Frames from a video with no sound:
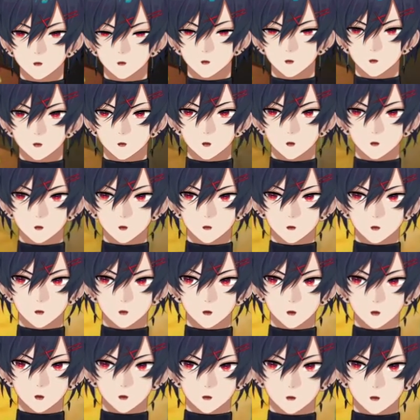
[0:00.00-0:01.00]
Born in the
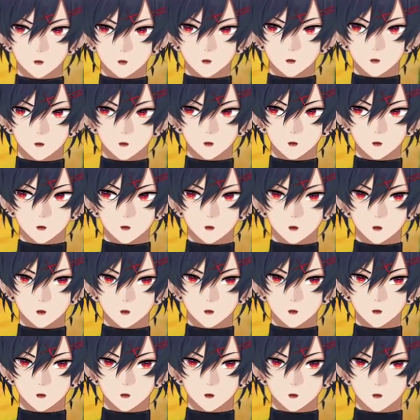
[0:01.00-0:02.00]
outer ring,
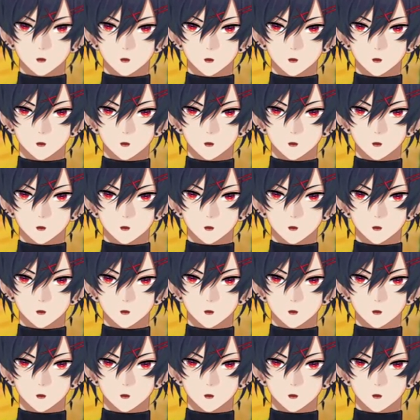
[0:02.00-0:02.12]
we